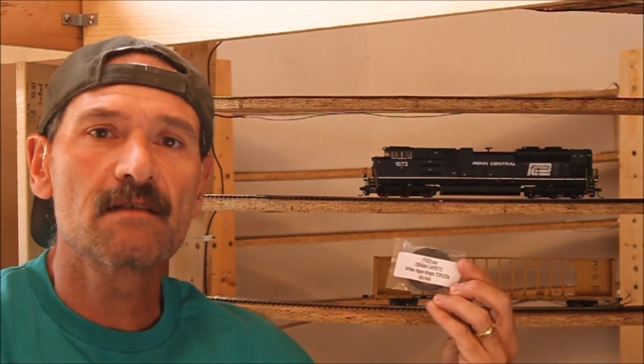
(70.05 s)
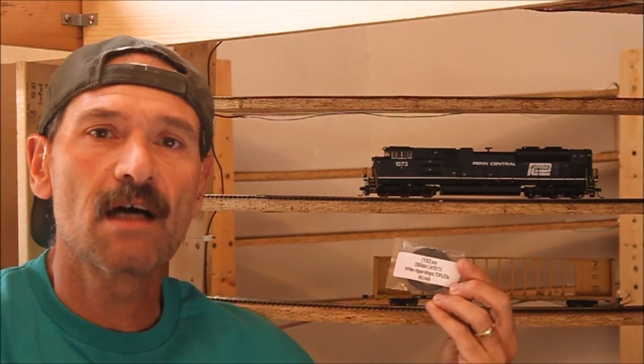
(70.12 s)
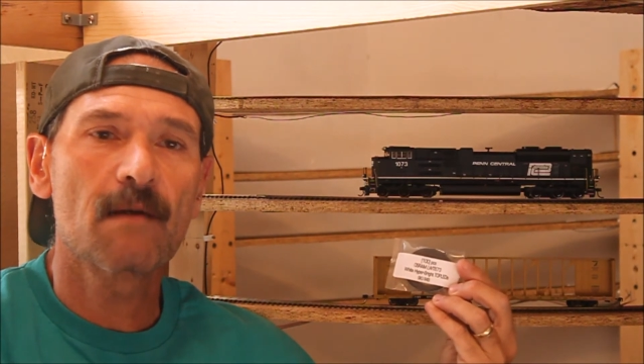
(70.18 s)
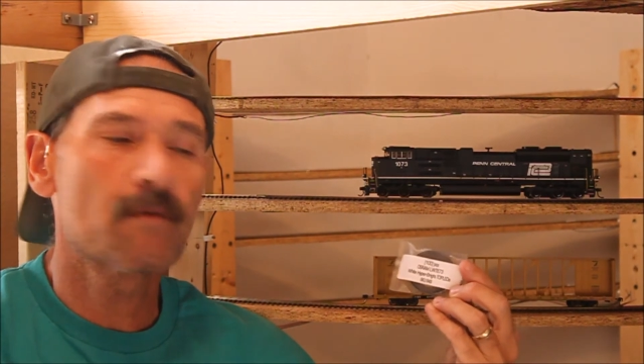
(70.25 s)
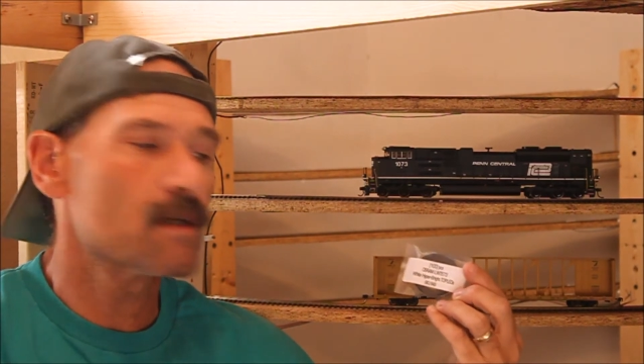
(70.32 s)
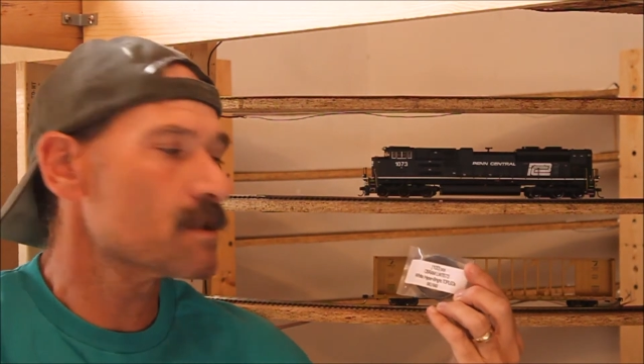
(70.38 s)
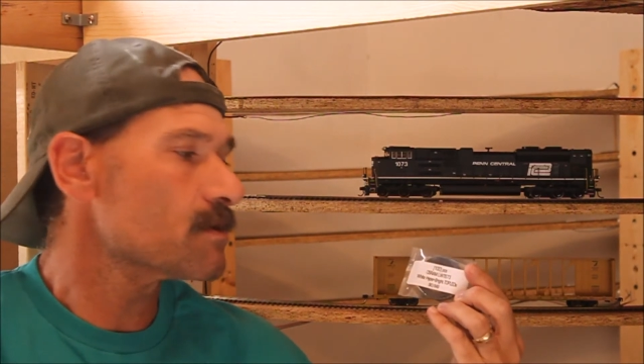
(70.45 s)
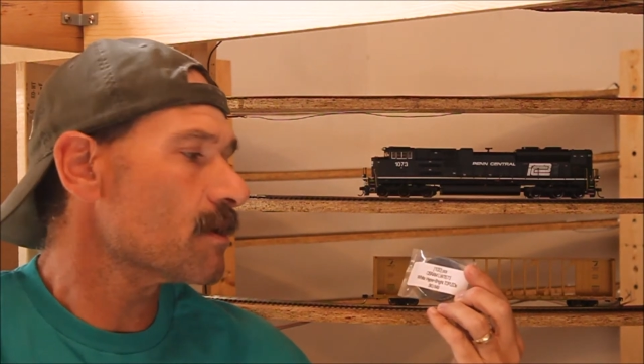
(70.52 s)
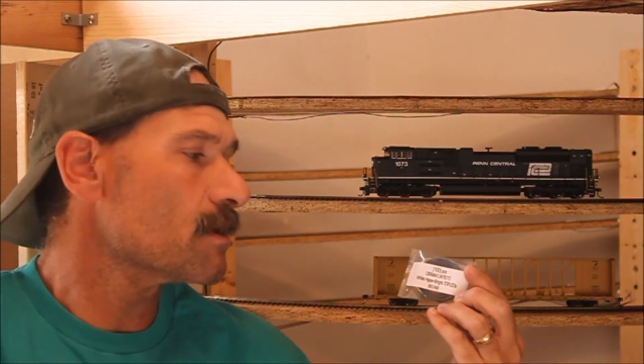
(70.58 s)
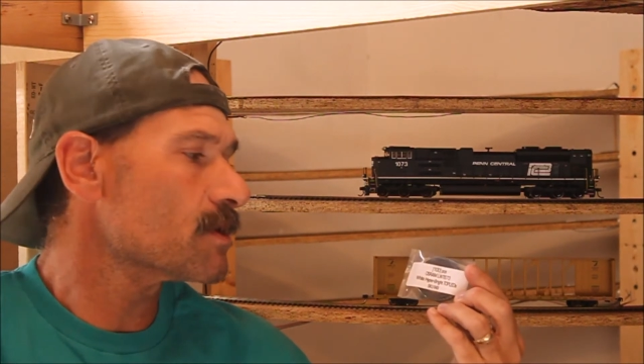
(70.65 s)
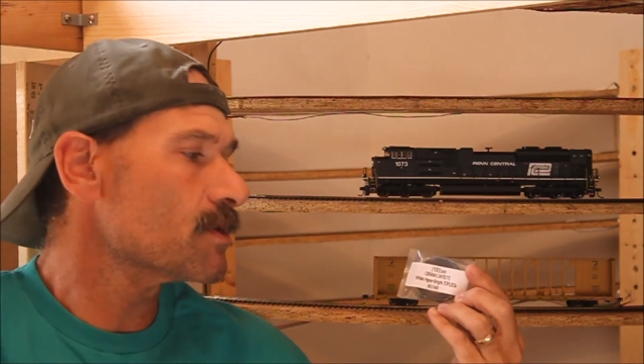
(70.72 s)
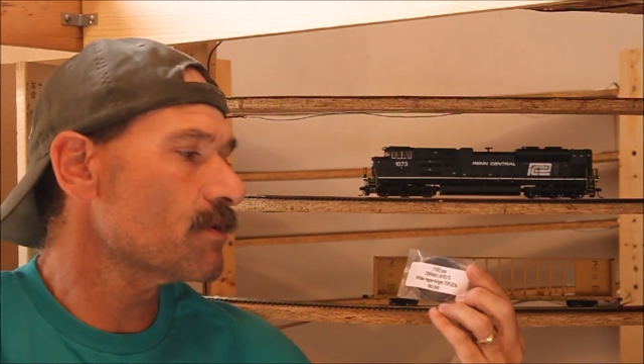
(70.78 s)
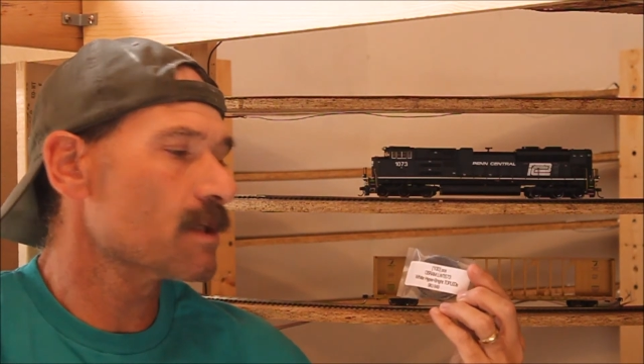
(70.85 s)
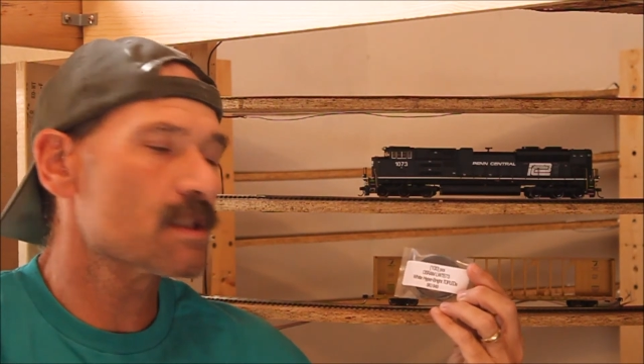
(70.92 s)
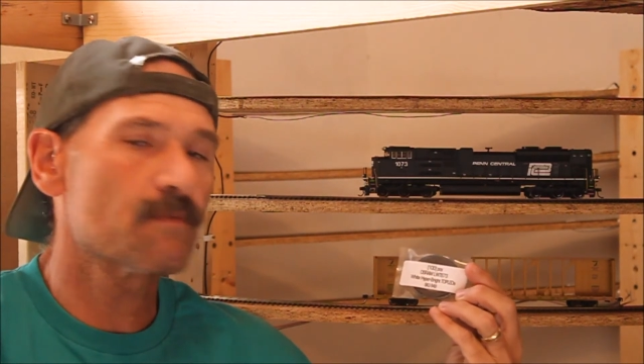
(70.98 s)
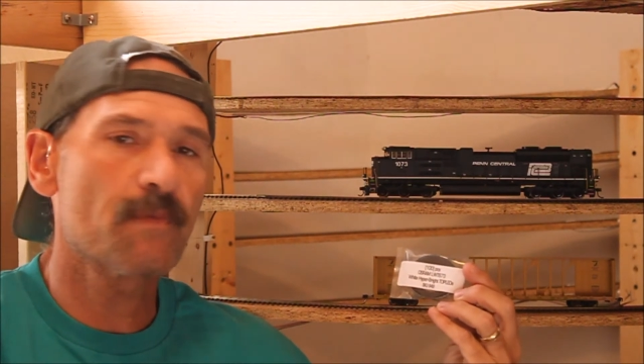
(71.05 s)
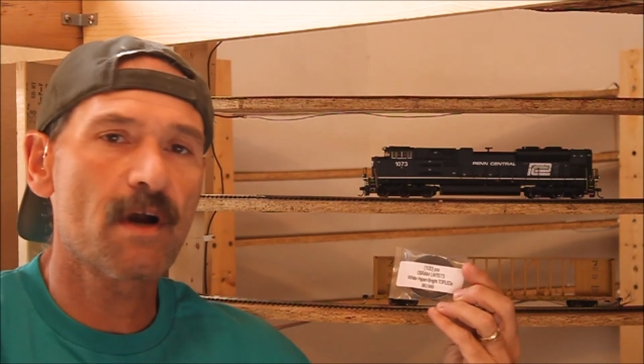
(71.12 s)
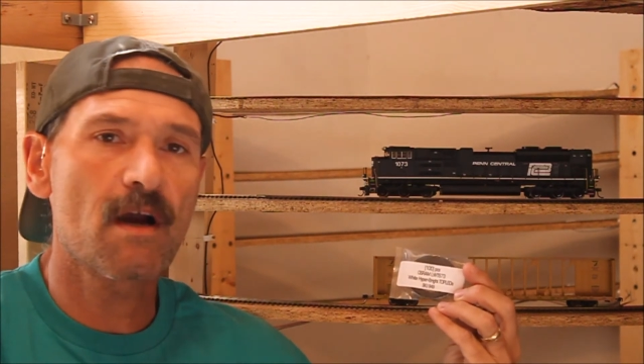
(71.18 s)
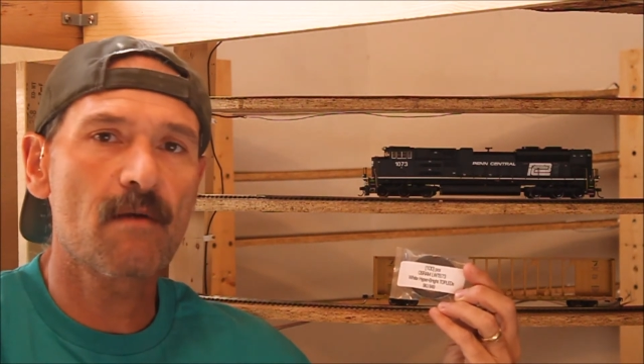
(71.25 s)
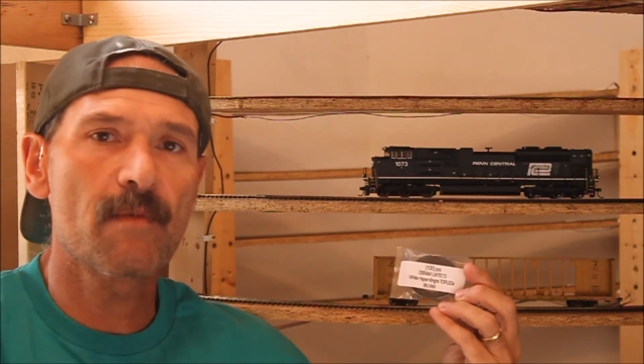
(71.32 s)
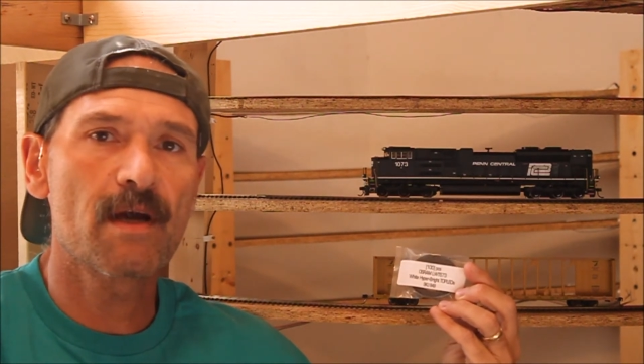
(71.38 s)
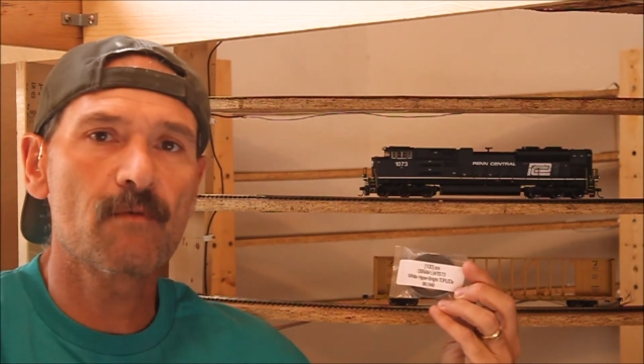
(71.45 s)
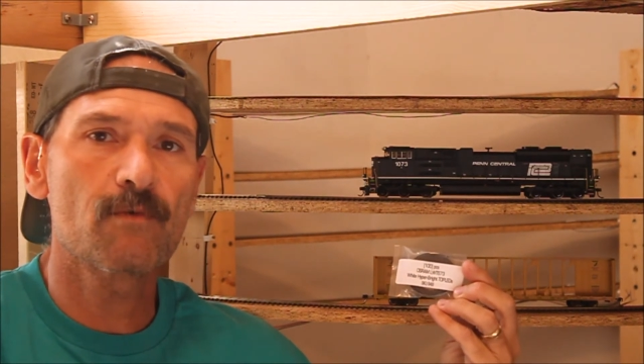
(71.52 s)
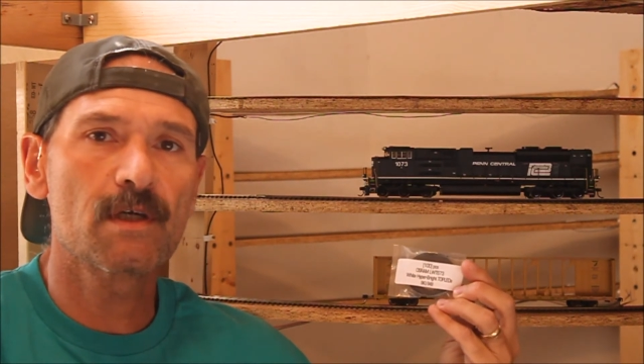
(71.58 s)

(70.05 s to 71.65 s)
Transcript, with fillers: I'm going to start to experiment